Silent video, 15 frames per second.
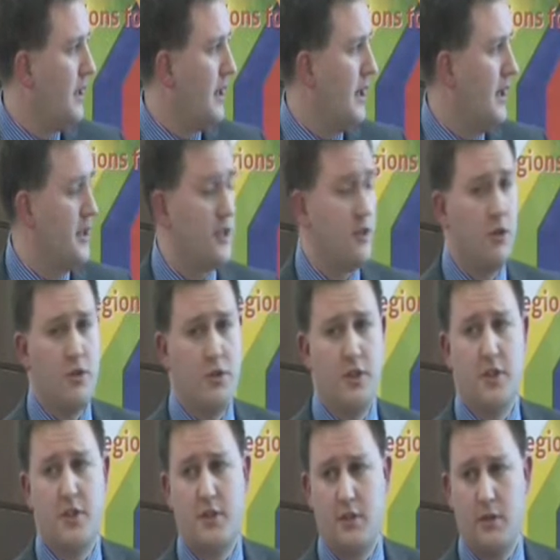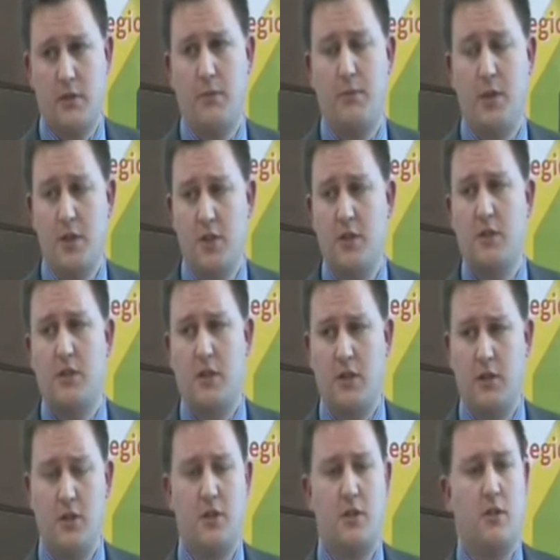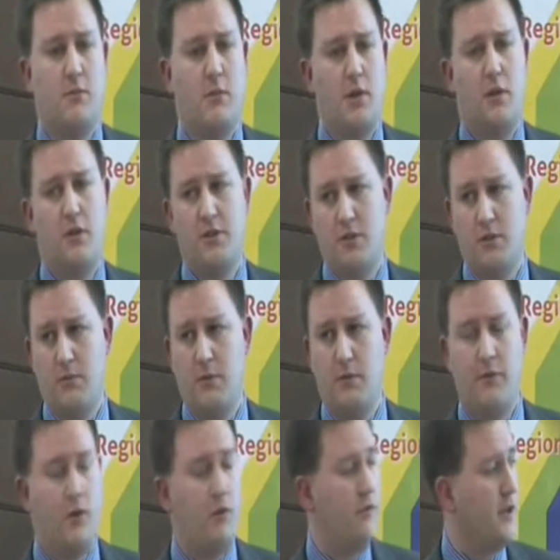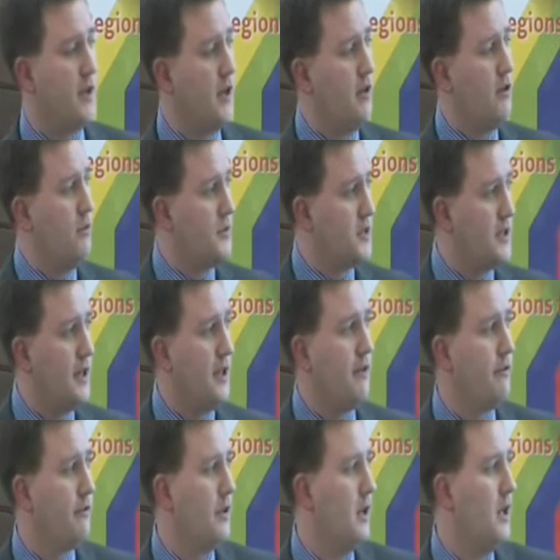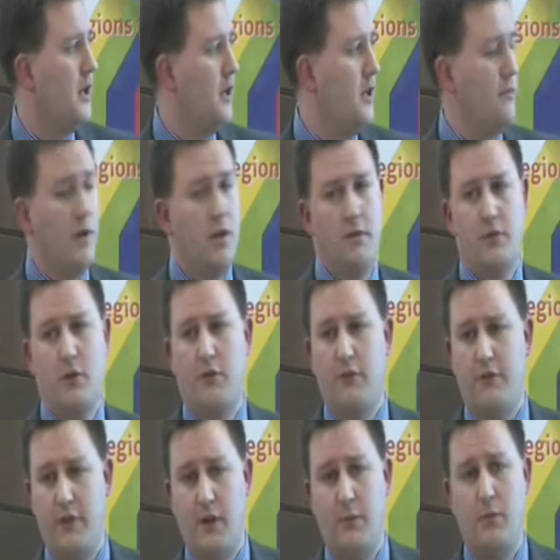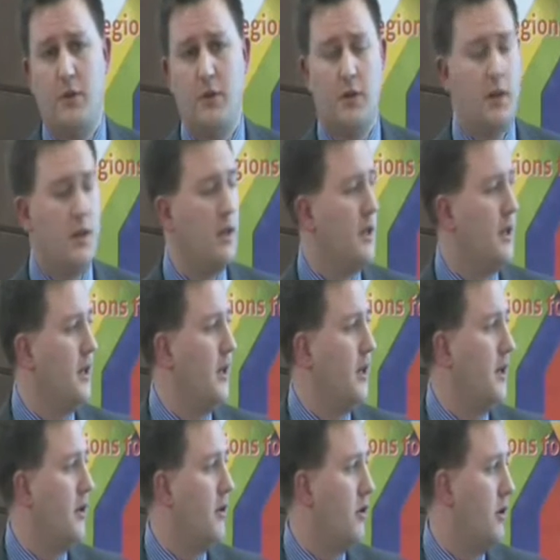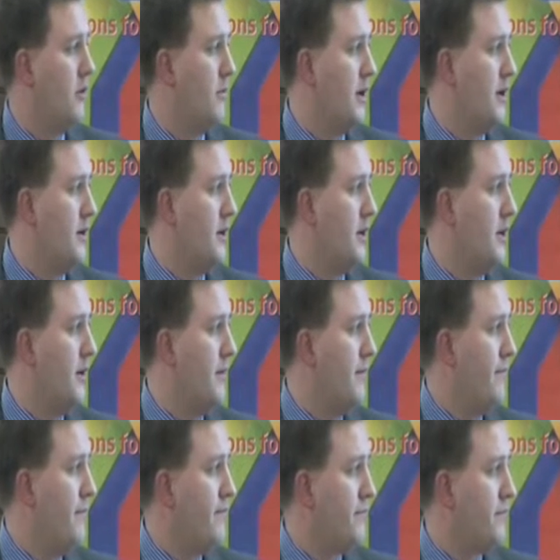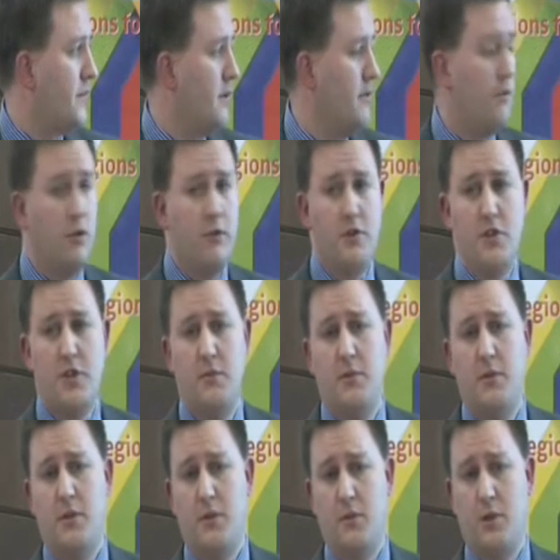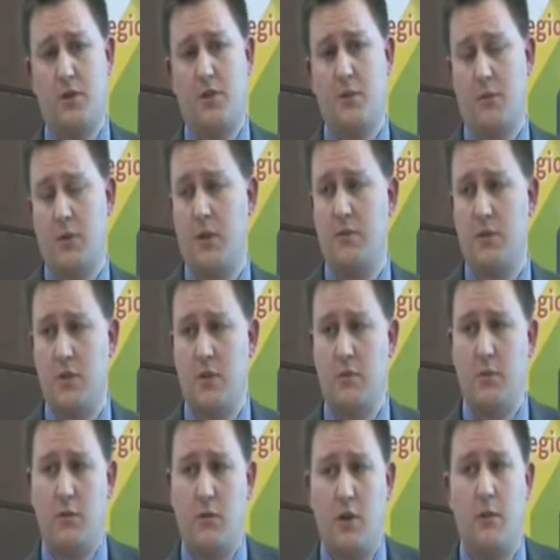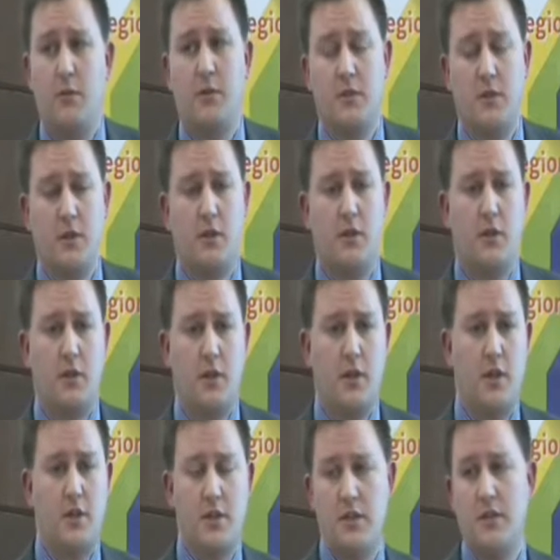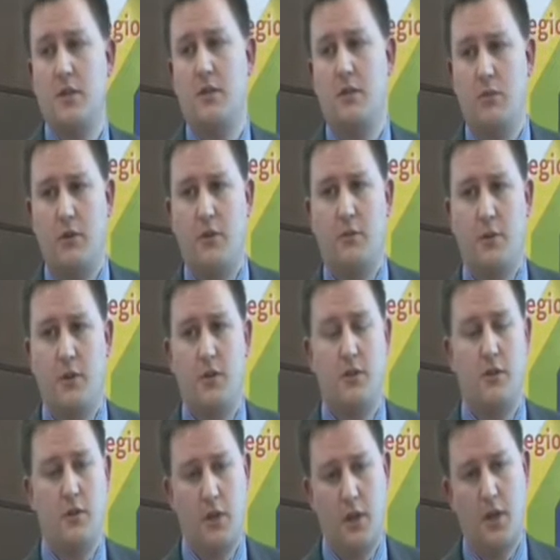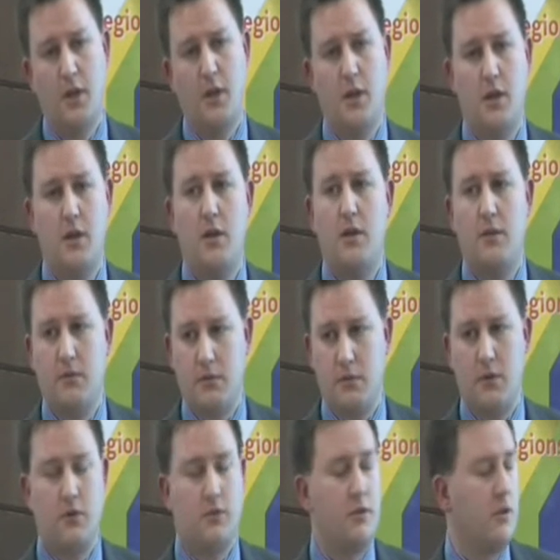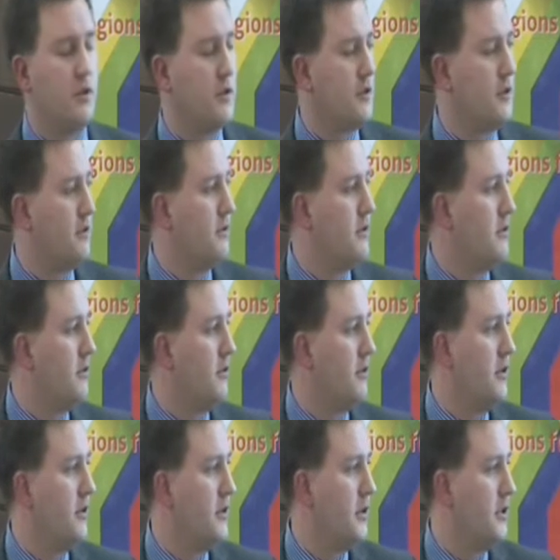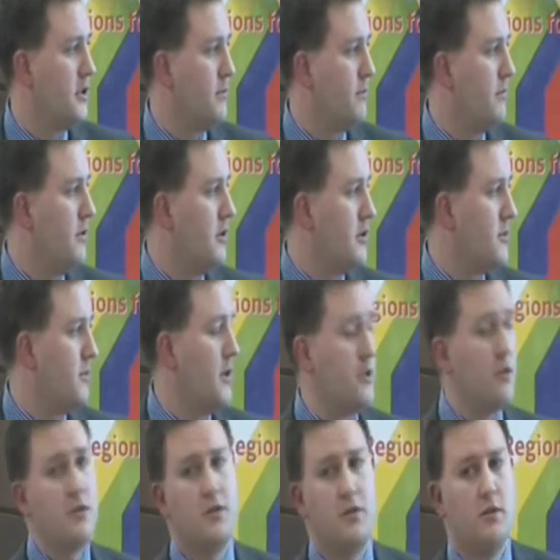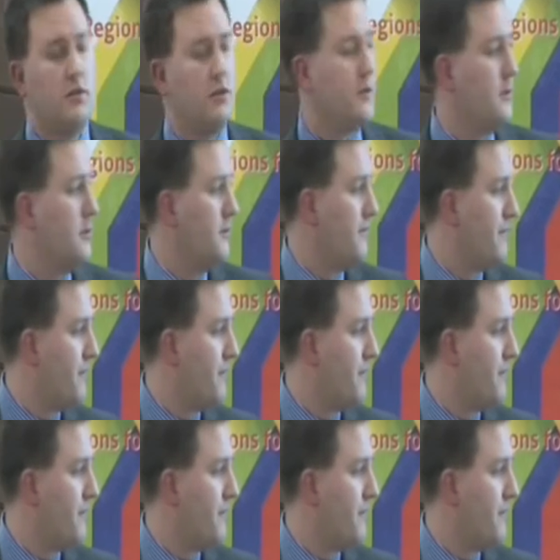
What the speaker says: And it's not just the patient to clinician, it might also involve the care home staff, it might involve the family, or it might involve the GP as well. Sometimes the GP will come into the clinic and actually sit in with the patient and talk to the consultant or the nurse specialist in the hospital.